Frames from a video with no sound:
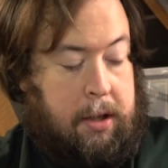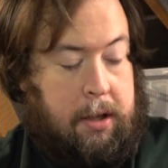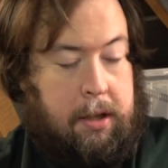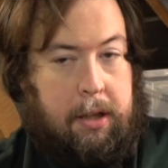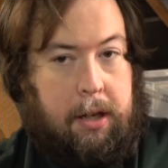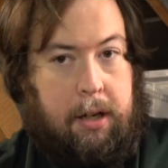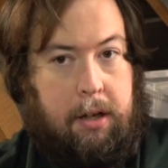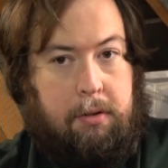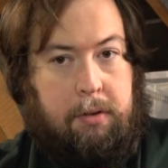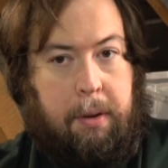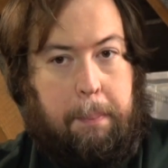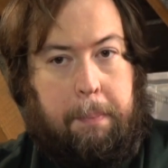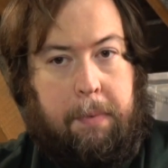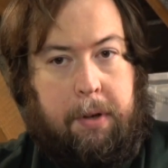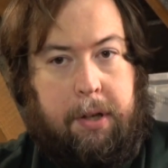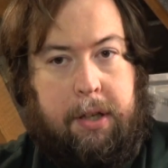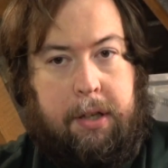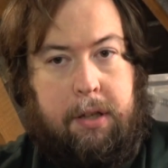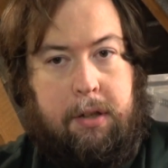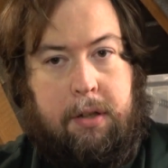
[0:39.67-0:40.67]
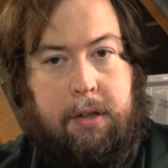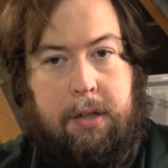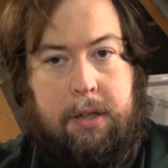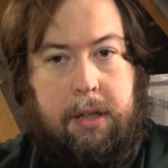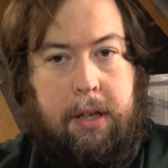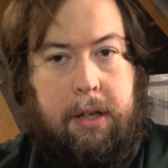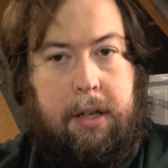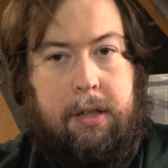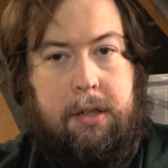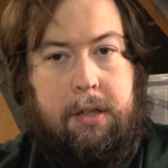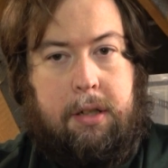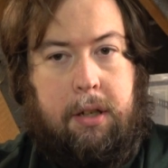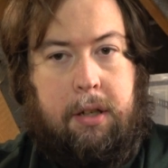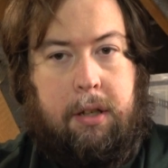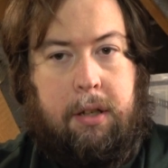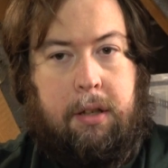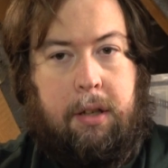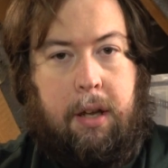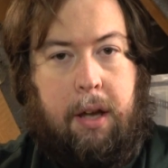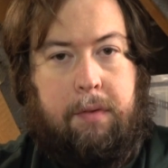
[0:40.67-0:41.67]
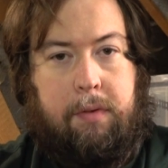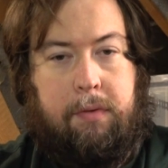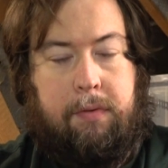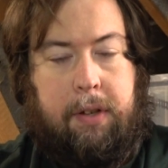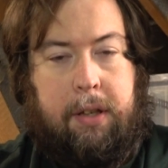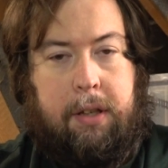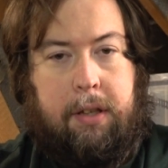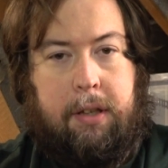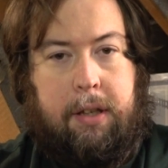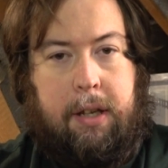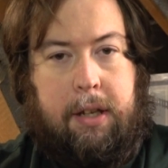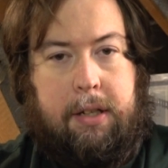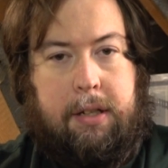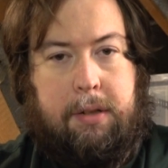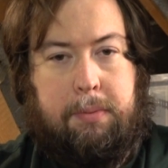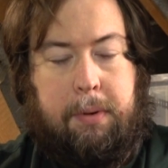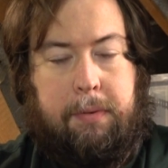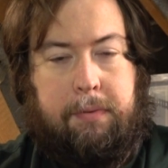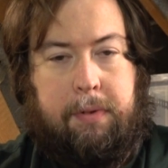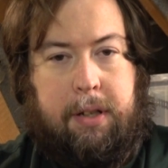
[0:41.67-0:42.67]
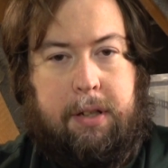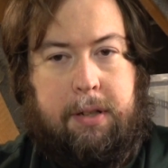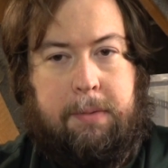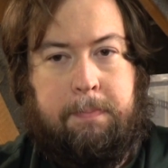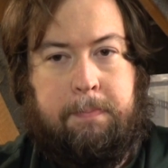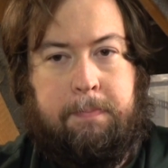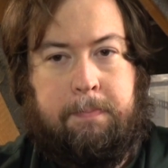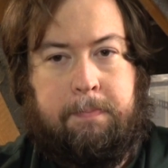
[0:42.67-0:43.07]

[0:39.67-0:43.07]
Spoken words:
then I'll grab my ECOS and show you everything you get with it.